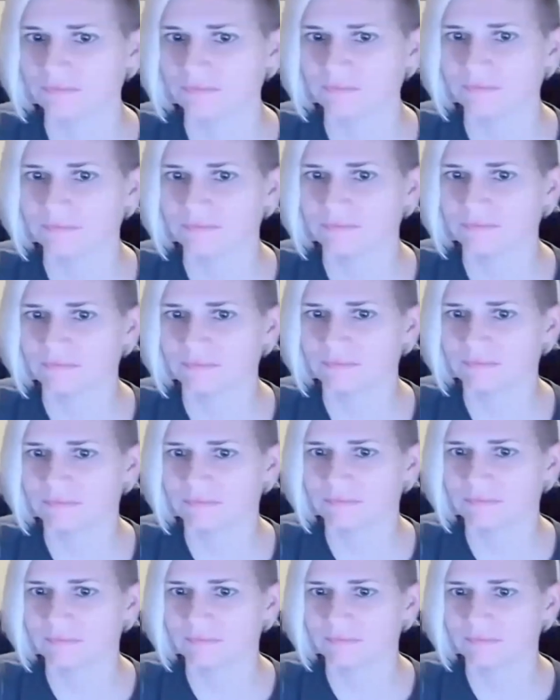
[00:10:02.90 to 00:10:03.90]

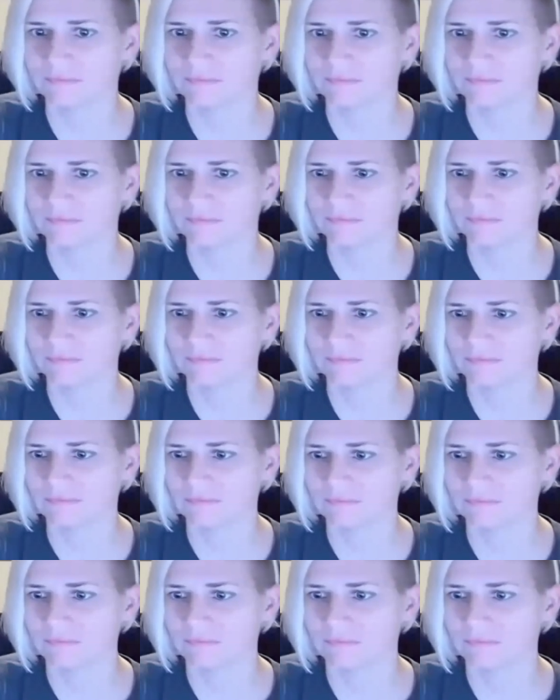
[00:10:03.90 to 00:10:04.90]

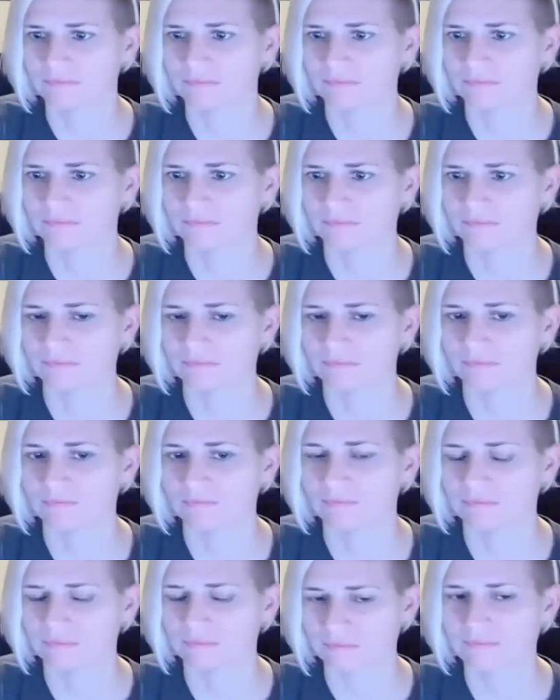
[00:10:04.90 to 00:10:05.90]

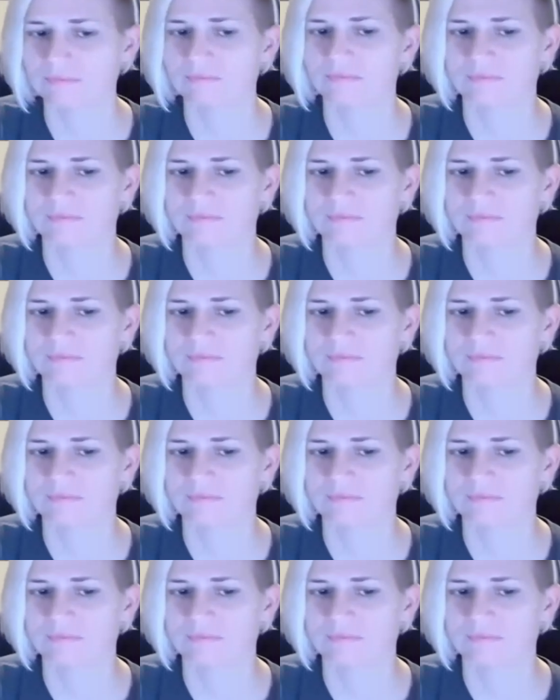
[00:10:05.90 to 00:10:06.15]
The person shown says nothing.